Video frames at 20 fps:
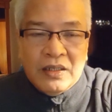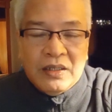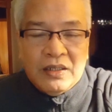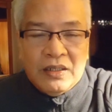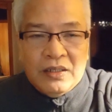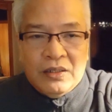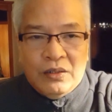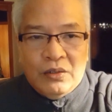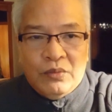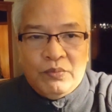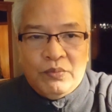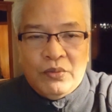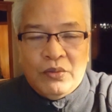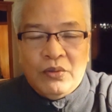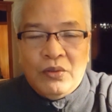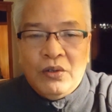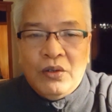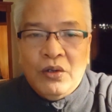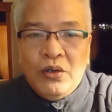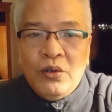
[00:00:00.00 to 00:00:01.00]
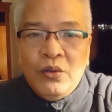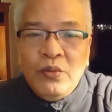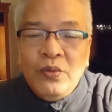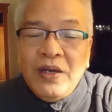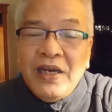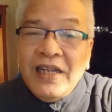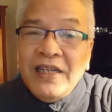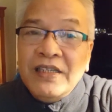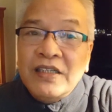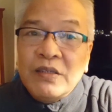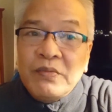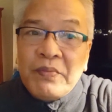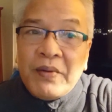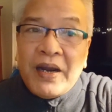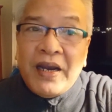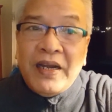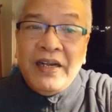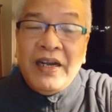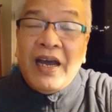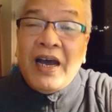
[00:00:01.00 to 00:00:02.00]
no po, will
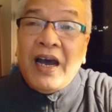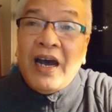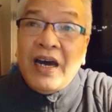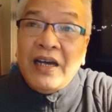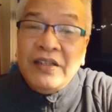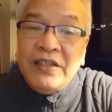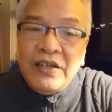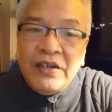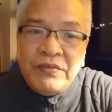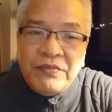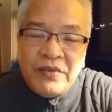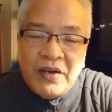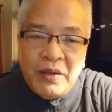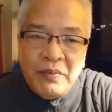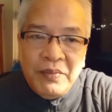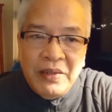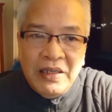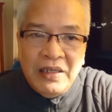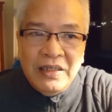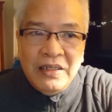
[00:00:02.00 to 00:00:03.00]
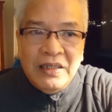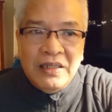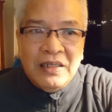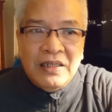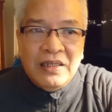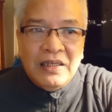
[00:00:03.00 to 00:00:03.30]
inspire other family.